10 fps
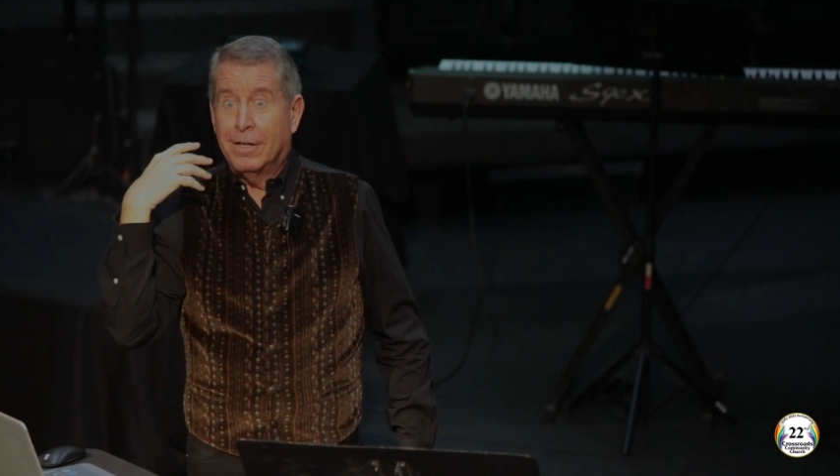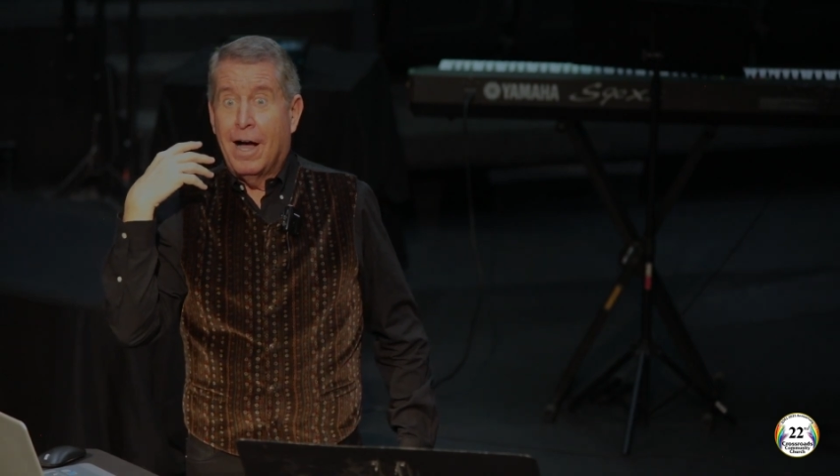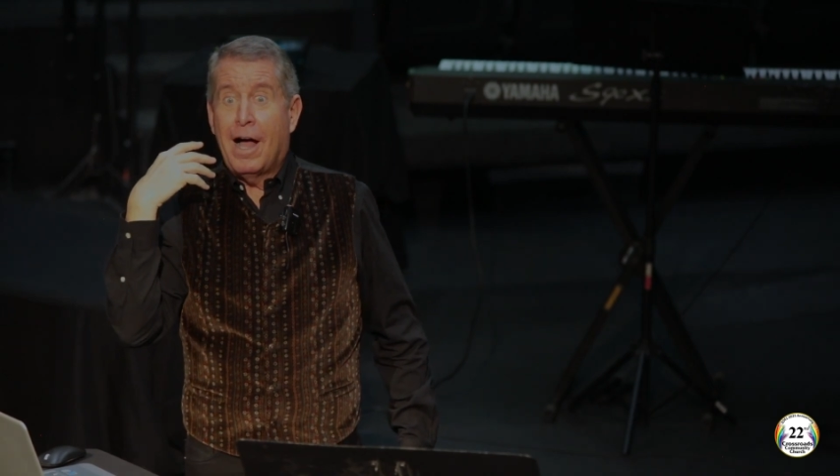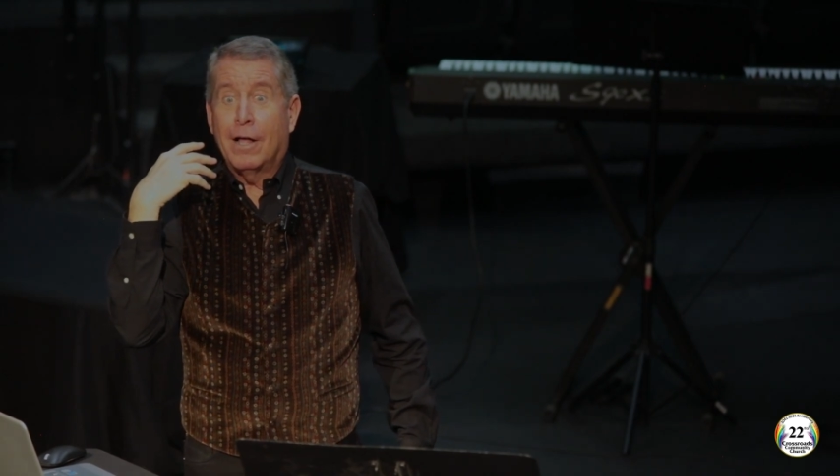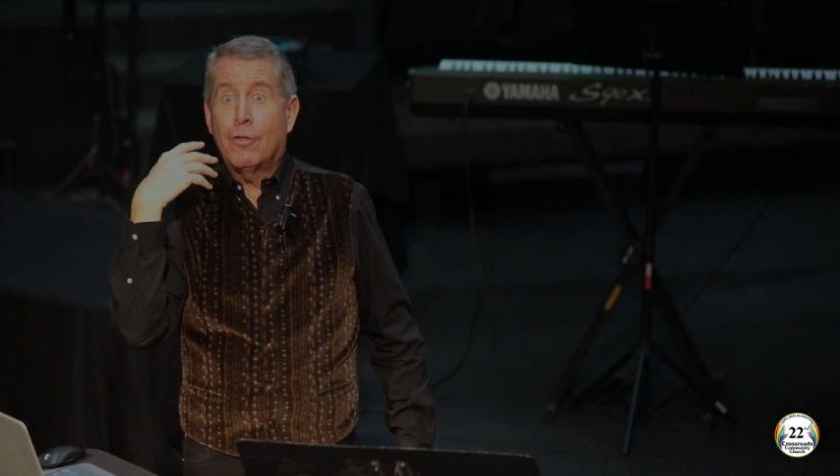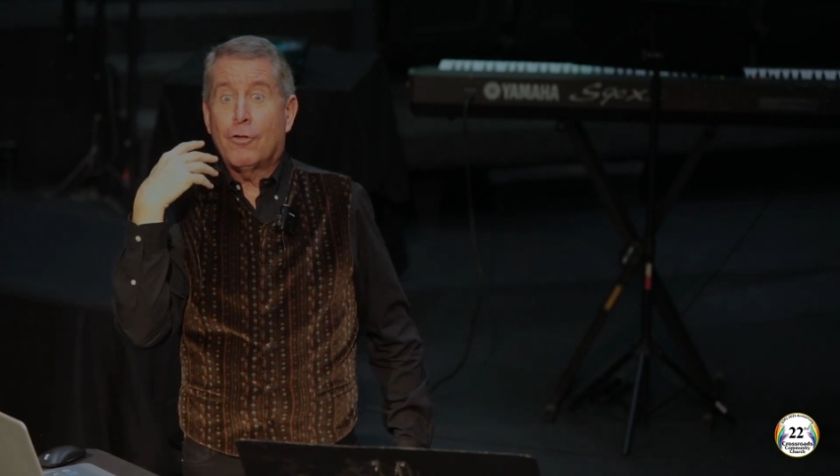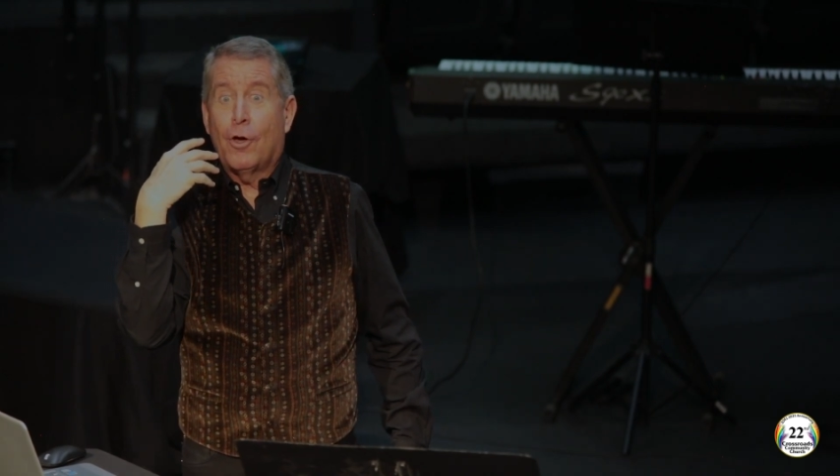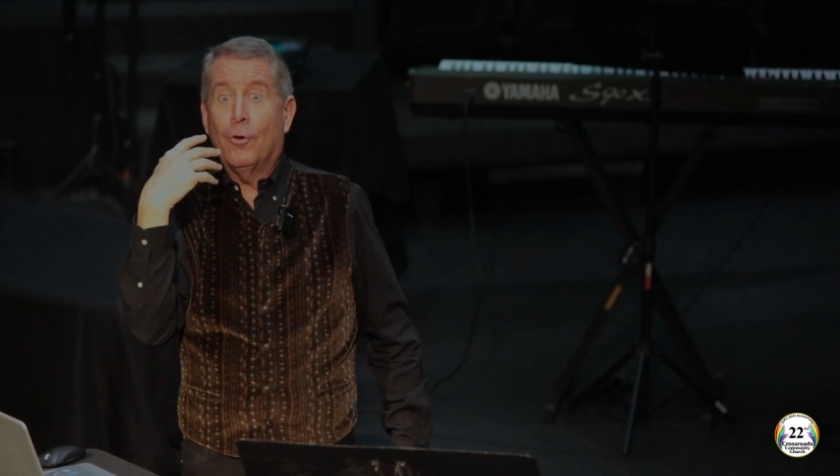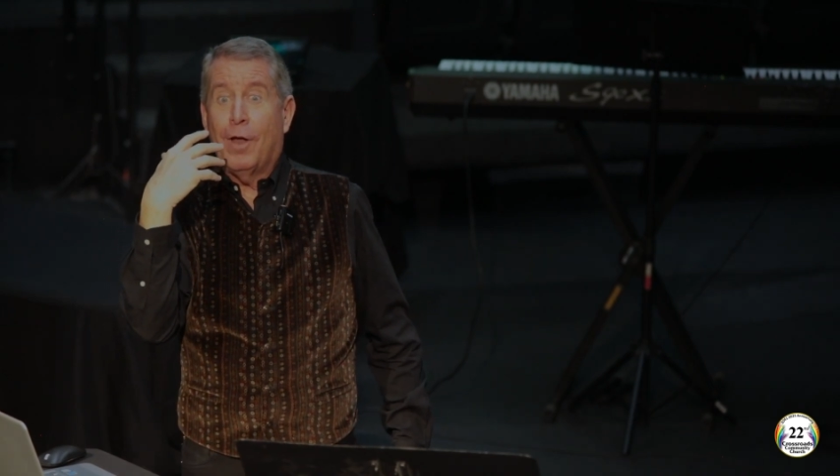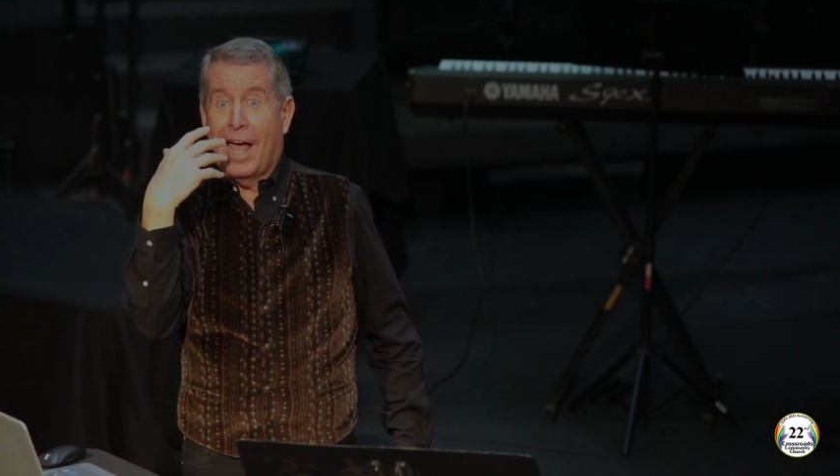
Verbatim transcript: God showed